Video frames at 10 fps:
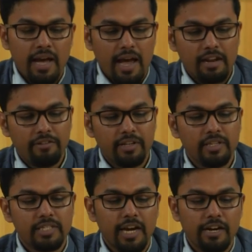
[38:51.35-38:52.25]
and even
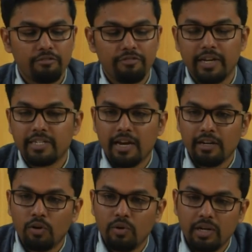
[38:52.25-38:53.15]
this kind of
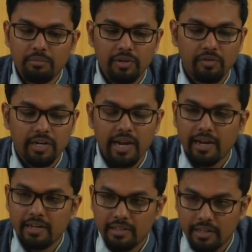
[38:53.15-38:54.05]
rectangle golden mean
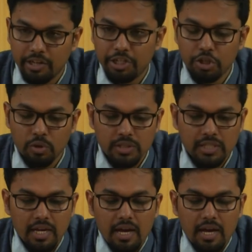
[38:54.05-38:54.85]
rectangle the ratios